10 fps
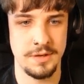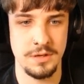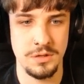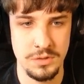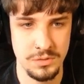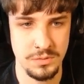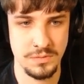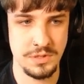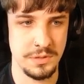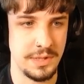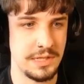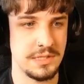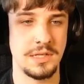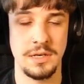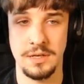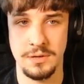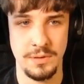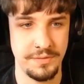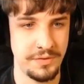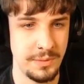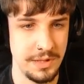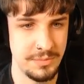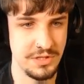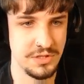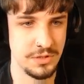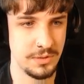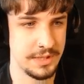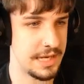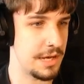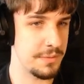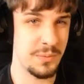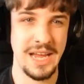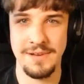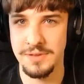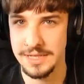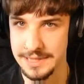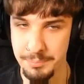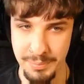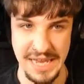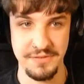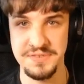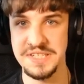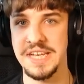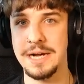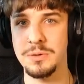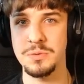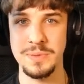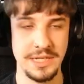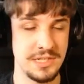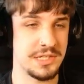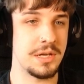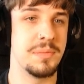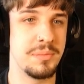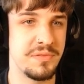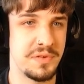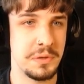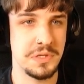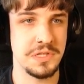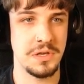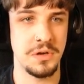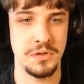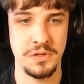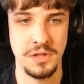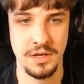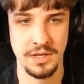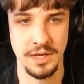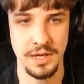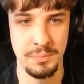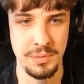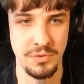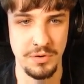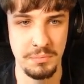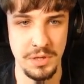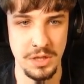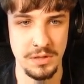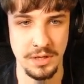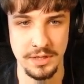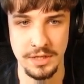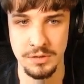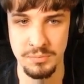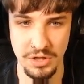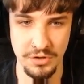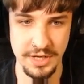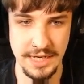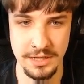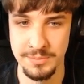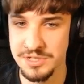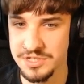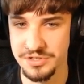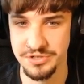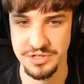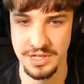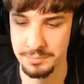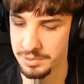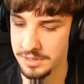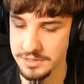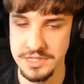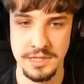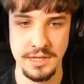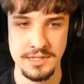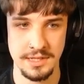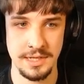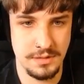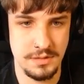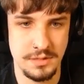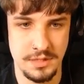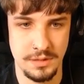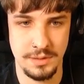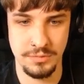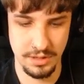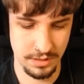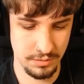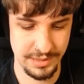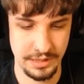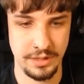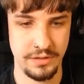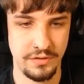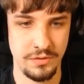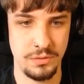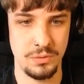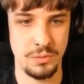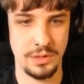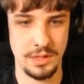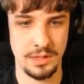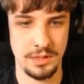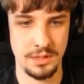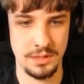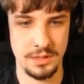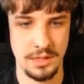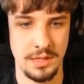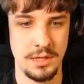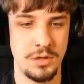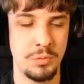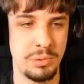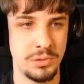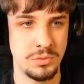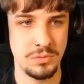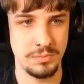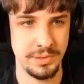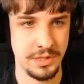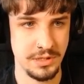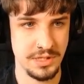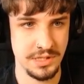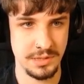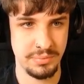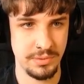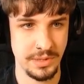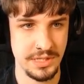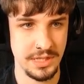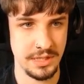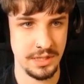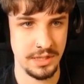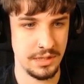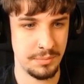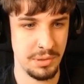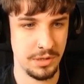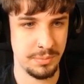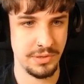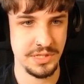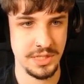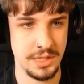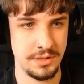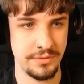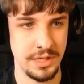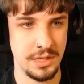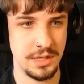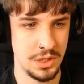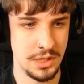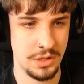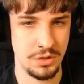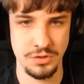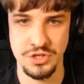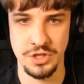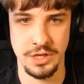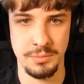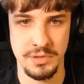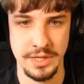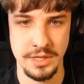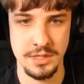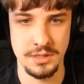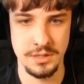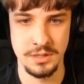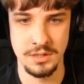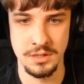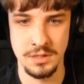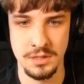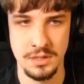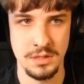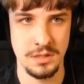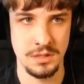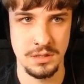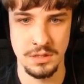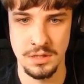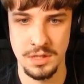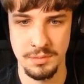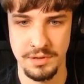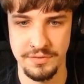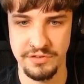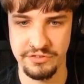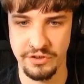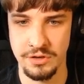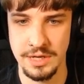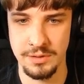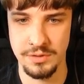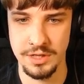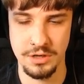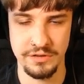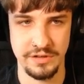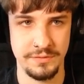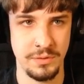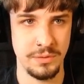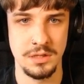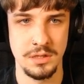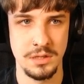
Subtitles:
Cool, so that's quite a few elements sorted. Now we have like the bed of sound, we can start maybe focusing on like a bit more melodic elements such as like plucks and things like that. So I'm going to go back into the Opal because there's a preset in here, pluck preset that I really like called Circuit Break. If you just turn down the cutoff all the way,